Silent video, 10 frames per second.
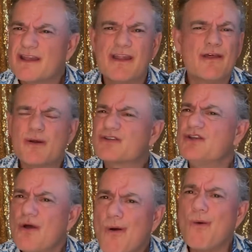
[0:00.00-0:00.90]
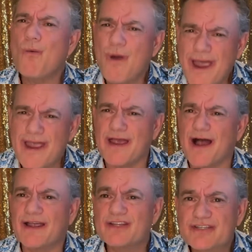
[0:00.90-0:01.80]
there is no way
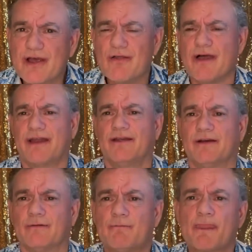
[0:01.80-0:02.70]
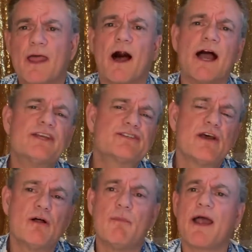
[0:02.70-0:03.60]
I could sell that here. I
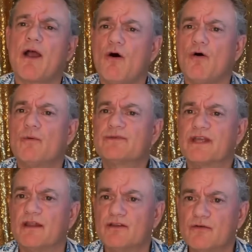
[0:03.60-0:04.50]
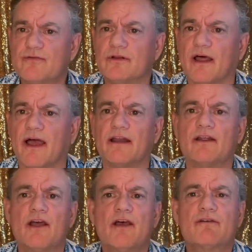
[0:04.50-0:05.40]
sell my homes in Newfoundland
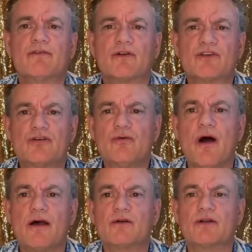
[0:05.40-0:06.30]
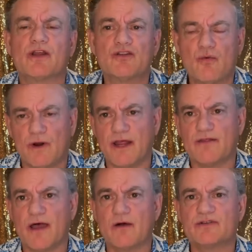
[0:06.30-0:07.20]
for
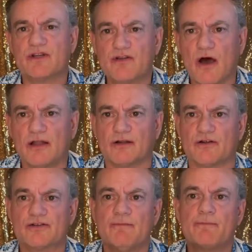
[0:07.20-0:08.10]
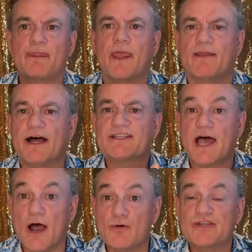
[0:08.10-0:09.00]
$220,000, and that's
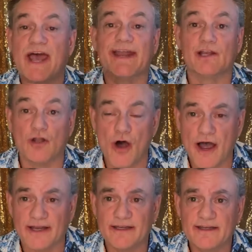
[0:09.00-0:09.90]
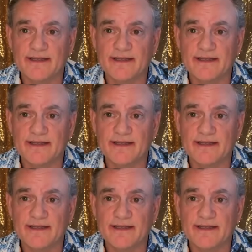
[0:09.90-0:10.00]
house and lot."